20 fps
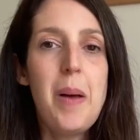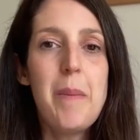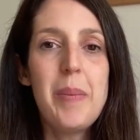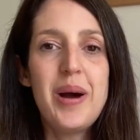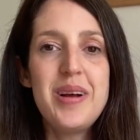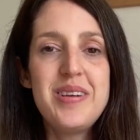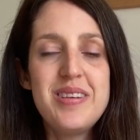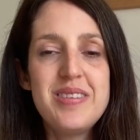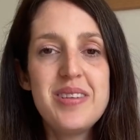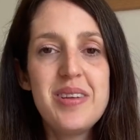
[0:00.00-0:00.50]
but
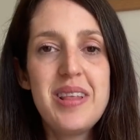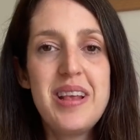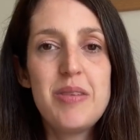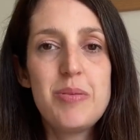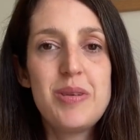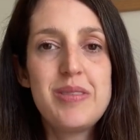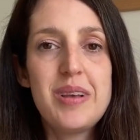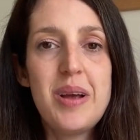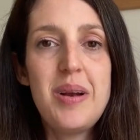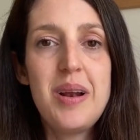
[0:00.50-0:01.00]
I just thought these
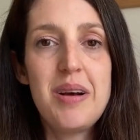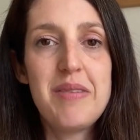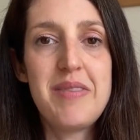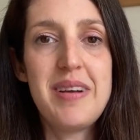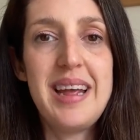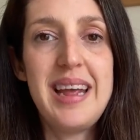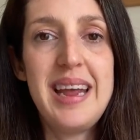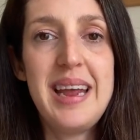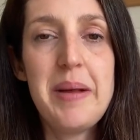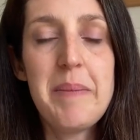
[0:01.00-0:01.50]
were so
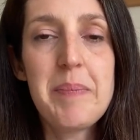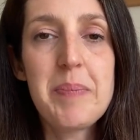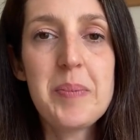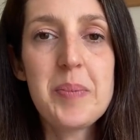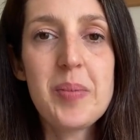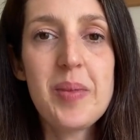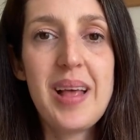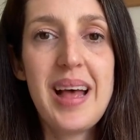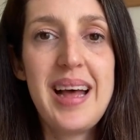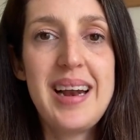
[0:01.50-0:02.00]
lovely
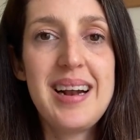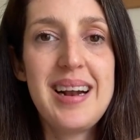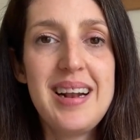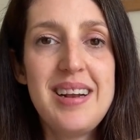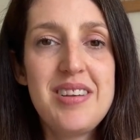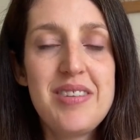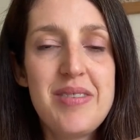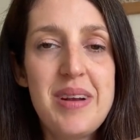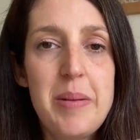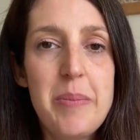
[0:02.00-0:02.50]
and
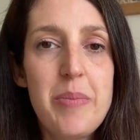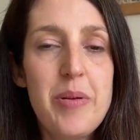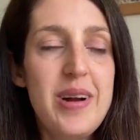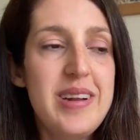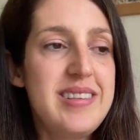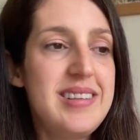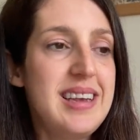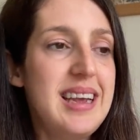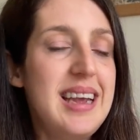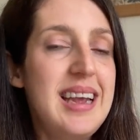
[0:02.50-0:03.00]
glittery and
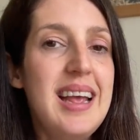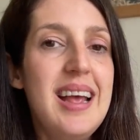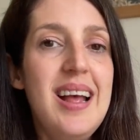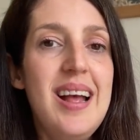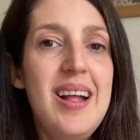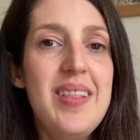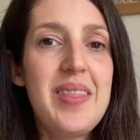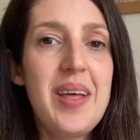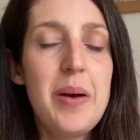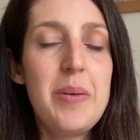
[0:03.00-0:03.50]
pretty
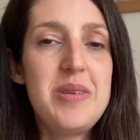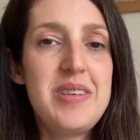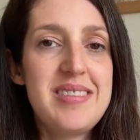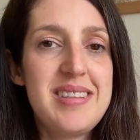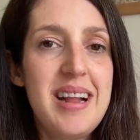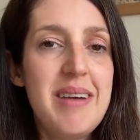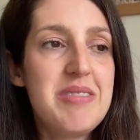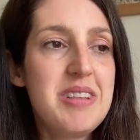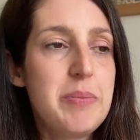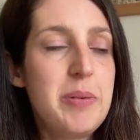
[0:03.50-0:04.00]
that I would just
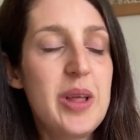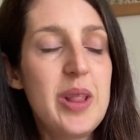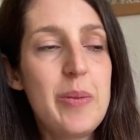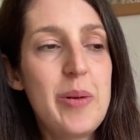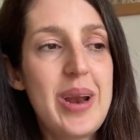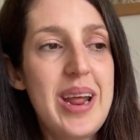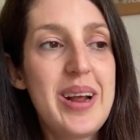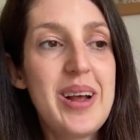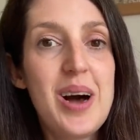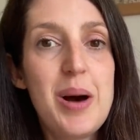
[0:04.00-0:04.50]
love to put them
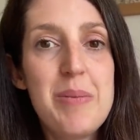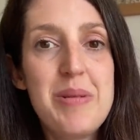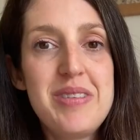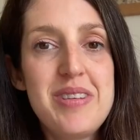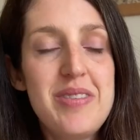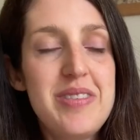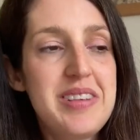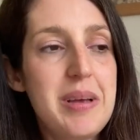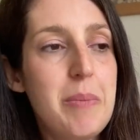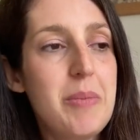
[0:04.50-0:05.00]
on a garment
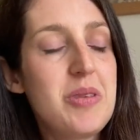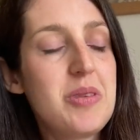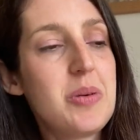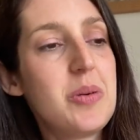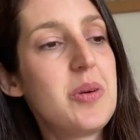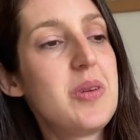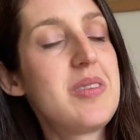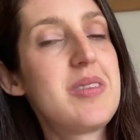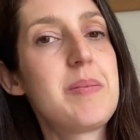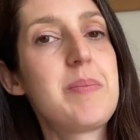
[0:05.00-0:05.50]
of some
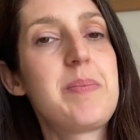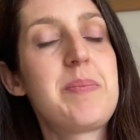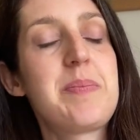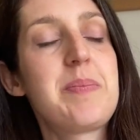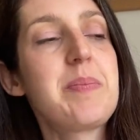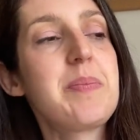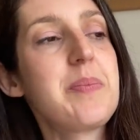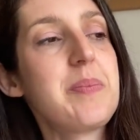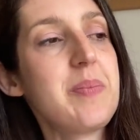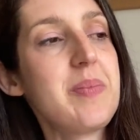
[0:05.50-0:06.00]
sort.
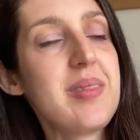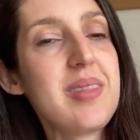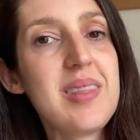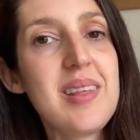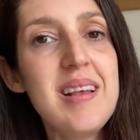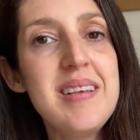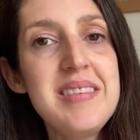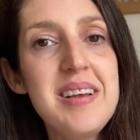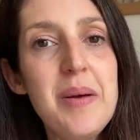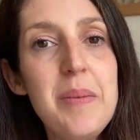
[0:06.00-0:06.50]

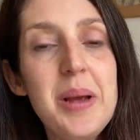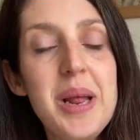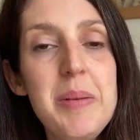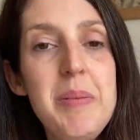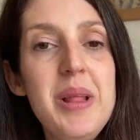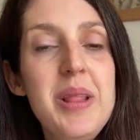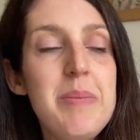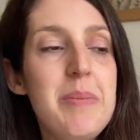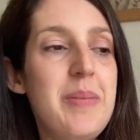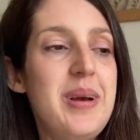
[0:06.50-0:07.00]
So I'm going to
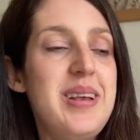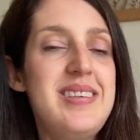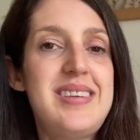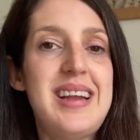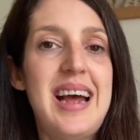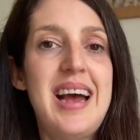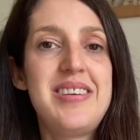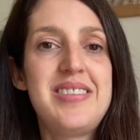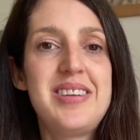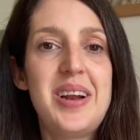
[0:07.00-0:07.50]
put them in my
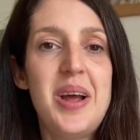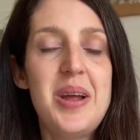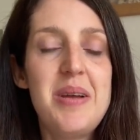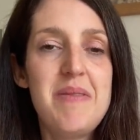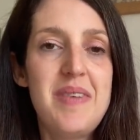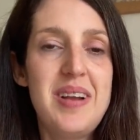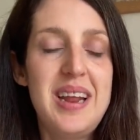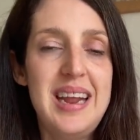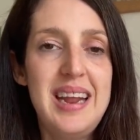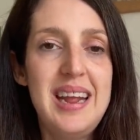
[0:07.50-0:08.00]
stash and
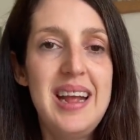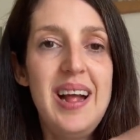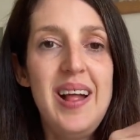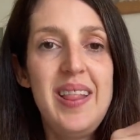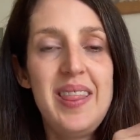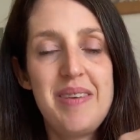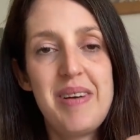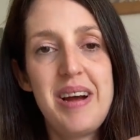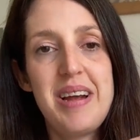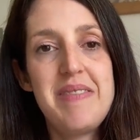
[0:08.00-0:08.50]
hopefully
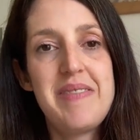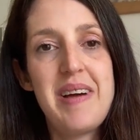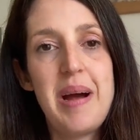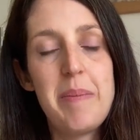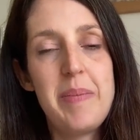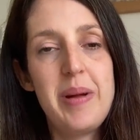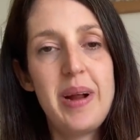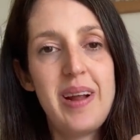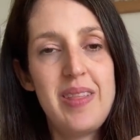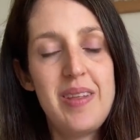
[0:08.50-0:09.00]
the right
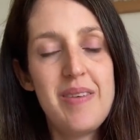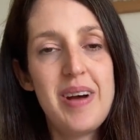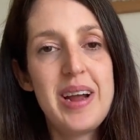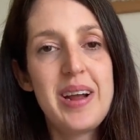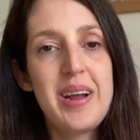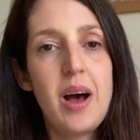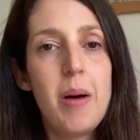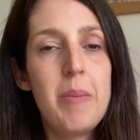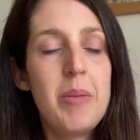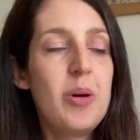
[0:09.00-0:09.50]
fabric and the right
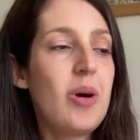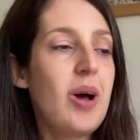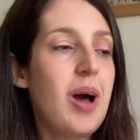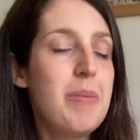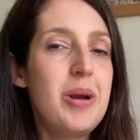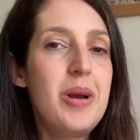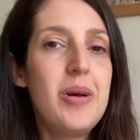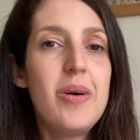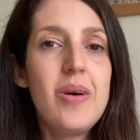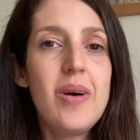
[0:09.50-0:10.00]
garment will
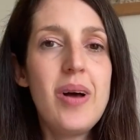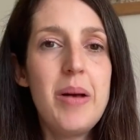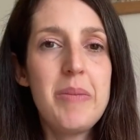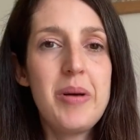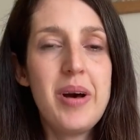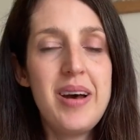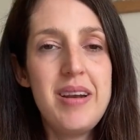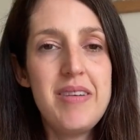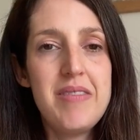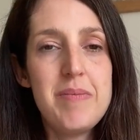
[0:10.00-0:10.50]
come along. I'm
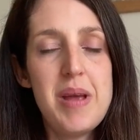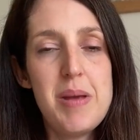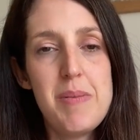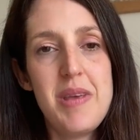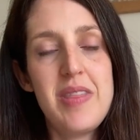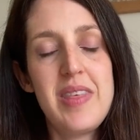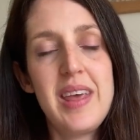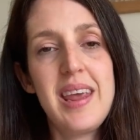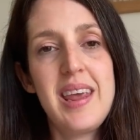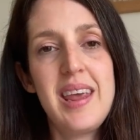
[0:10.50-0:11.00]
kind of
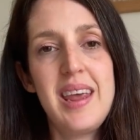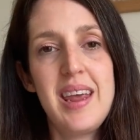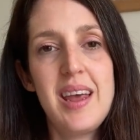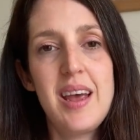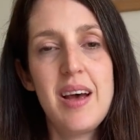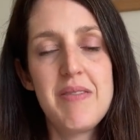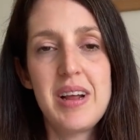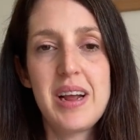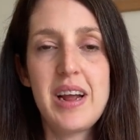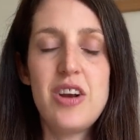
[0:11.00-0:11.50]
maybe thinking
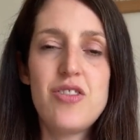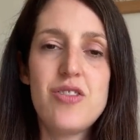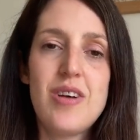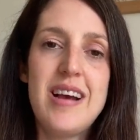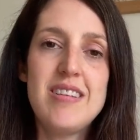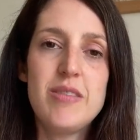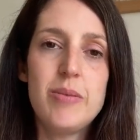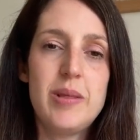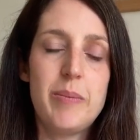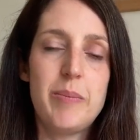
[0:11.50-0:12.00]
of like a
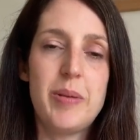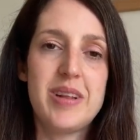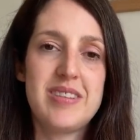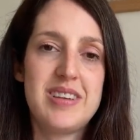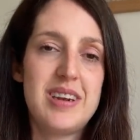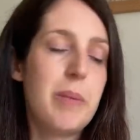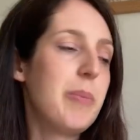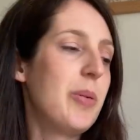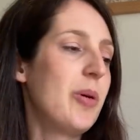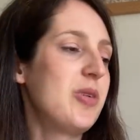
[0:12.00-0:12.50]
dress with a
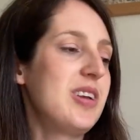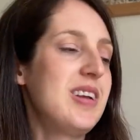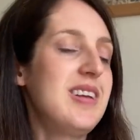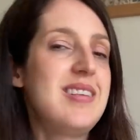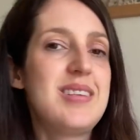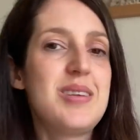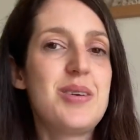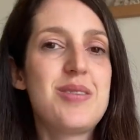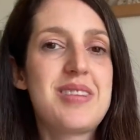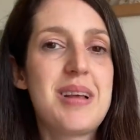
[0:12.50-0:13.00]
button-up
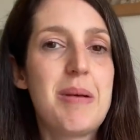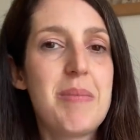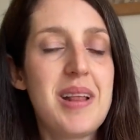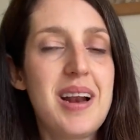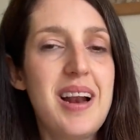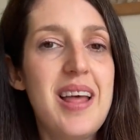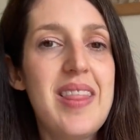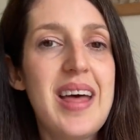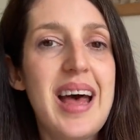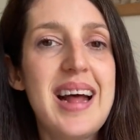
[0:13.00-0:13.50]
bodice or something
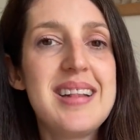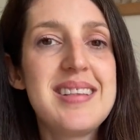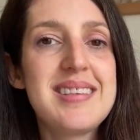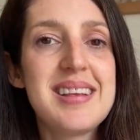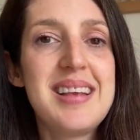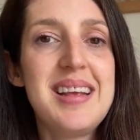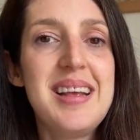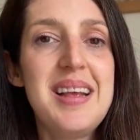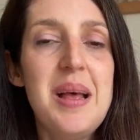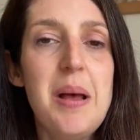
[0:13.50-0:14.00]
like that.
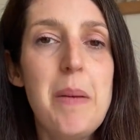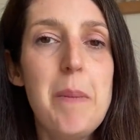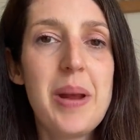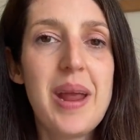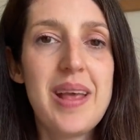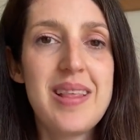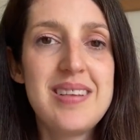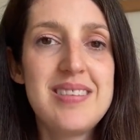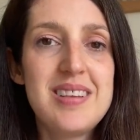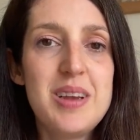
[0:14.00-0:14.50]
But
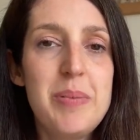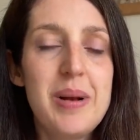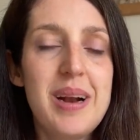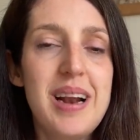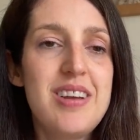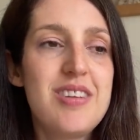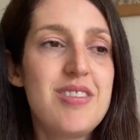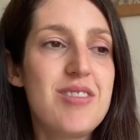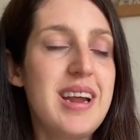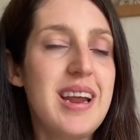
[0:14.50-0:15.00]
yeah, they're super
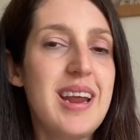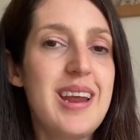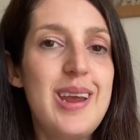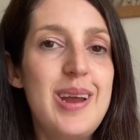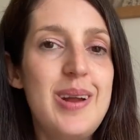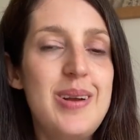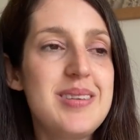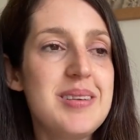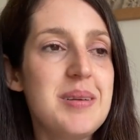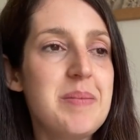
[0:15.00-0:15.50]
glittery and
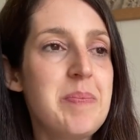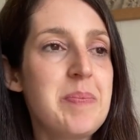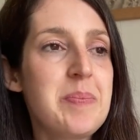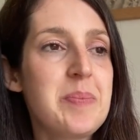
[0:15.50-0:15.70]
cute.